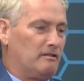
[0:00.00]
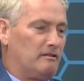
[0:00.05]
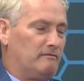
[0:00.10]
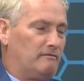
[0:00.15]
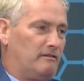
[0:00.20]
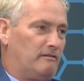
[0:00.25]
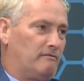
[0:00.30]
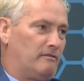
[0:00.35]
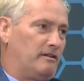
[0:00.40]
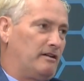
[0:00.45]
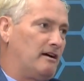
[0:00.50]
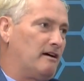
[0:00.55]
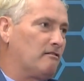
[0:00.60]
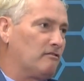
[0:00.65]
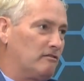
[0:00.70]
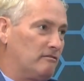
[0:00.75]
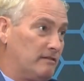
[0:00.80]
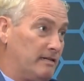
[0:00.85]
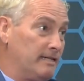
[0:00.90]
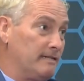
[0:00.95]
of every
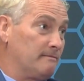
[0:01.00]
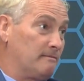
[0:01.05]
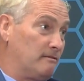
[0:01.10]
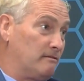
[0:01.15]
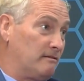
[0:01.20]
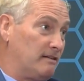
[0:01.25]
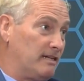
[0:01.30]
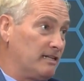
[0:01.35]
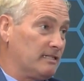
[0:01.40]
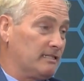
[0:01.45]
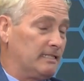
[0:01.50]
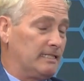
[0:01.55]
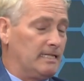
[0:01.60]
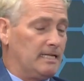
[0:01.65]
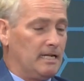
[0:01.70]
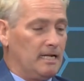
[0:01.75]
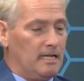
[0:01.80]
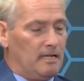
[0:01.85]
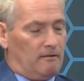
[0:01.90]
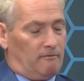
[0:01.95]
hour, right? Mm-hmm. Theoretically,
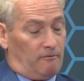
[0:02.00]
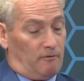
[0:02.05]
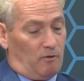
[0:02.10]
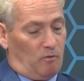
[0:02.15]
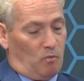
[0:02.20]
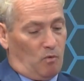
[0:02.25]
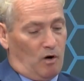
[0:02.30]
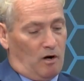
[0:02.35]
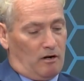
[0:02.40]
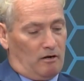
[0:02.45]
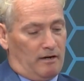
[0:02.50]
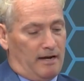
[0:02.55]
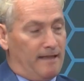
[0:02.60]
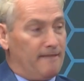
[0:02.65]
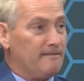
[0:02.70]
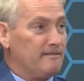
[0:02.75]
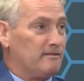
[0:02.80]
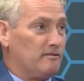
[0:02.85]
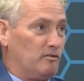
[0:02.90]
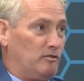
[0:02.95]
for the water and
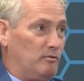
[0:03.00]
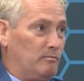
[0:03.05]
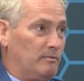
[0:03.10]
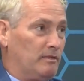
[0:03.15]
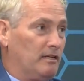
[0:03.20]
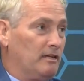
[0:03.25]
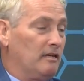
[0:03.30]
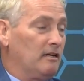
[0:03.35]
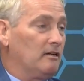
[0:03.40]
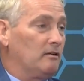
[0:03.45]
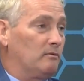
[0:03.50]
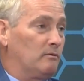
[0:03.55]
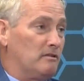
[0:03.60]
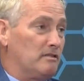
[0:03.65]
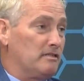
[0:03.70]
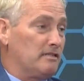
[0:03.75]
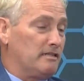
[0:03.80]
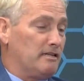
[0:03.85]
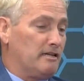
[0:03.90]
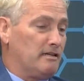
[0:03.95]
the soap. Whereas
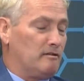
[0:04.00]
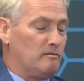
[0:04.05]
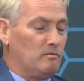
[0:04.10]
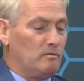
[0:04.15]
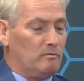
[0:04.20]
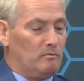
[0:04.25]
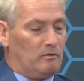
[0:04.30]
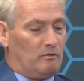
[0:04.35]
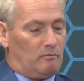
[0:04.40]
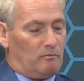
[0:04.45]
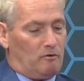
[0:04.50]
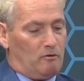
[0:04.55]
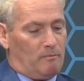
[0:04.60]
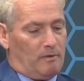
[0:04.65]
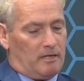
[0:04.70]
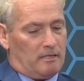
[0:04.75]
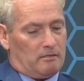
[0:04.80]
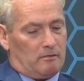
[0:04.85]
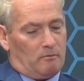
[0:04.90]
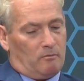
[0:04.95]
again, the
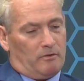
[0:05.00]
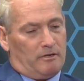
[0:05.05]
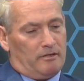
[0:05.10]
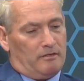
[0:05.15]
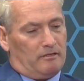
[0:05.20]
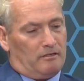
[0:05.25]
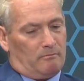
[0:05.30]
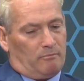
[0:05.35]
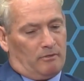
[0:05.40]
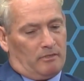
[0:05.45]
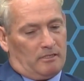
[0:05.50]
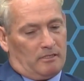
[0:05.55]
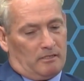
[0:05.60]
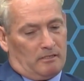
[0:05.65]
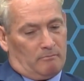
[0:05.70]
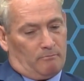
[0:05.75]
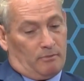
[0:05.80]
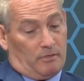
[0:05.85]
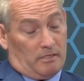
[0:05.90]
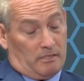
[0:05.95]
robots, we're using pre-
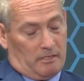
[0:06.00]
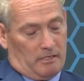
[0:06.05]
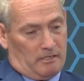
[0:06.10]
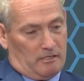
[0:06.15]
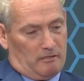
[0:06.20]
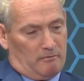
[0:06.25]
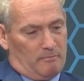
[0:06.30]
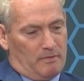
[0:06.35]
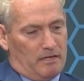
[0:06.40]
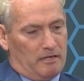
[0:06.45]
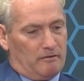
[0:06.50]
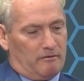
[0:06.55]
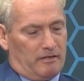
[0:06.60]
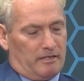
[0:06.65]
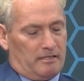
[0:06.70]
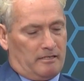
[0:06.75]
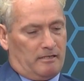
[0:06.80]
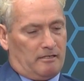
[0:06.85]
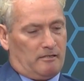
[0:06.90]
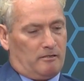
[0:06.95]
precision metering
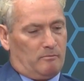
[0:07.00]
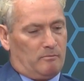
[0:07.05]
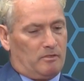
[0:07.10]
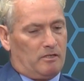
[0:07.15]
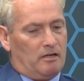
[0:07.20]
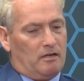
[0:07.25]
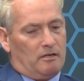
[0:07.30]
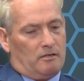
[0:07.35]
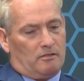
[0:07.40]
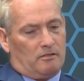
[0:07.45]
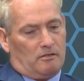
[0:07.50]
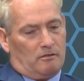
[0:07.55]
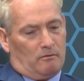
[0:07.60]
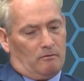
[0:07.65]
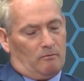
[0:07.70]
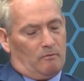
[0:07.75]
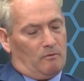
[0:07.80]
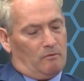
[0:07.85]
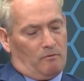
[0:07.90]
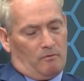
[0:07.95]
systems.
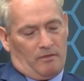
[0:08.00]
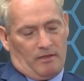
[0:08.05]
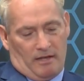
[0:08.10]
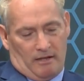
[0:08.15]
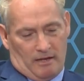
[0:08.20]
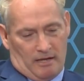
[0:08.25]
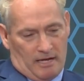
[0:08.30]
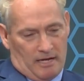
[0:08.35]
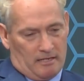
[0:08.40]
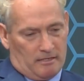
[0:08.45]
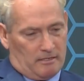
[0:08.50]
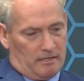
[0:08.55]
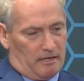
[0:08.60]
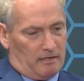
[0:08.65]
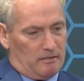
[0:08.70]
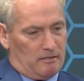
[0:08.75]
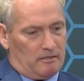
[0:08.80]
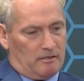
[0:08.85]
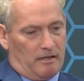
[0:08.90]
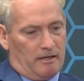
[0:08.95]
So that eight
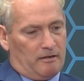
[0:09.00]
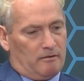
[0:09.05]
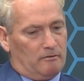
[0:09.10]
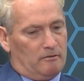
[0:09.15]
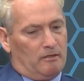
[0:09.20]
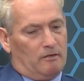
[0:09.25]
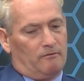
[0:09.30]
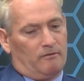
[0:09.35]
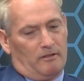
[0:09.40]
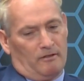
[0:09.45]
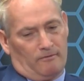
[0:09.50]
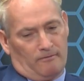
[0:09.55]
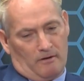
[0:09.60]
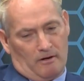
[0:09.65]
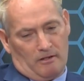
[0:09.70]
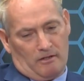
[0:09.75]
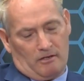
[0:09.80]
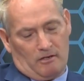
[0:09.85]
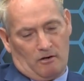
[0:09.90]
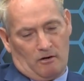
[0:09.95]
second cycle in the front of
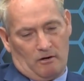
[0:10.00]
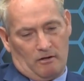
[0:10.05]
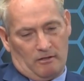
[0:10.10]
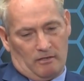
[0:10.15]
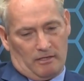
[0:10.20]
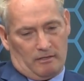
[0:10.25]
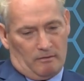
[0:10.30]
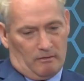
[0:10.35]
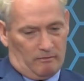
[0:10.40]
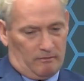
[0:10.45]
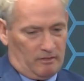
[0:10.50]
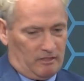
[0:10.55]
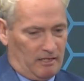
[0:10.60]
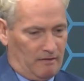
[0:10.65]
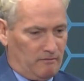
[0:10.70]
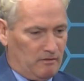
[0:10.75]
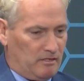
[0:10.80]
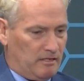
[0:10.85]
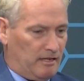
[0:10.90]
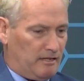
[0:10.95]
the car, the
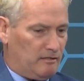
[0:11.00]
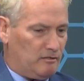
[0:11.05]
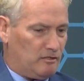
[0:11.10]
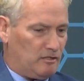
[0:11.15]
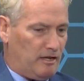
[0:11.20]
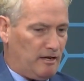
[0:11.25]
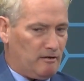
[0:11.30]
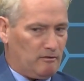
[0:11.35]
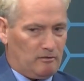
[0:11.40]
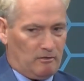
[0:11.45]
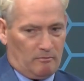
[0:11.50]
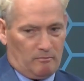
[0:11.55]
seven second cycle on the